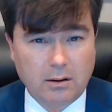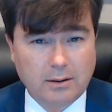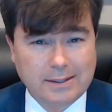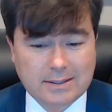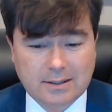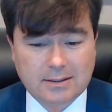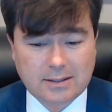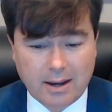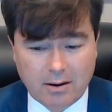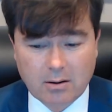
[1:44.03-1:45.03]
It's a
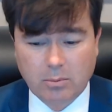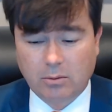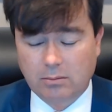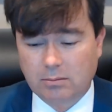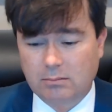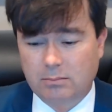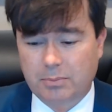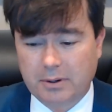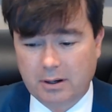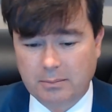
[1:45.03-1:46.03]
terrible
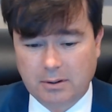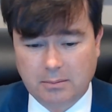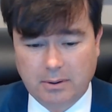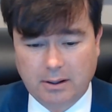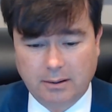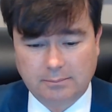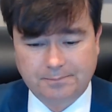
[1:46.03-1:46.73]
predicament to be in.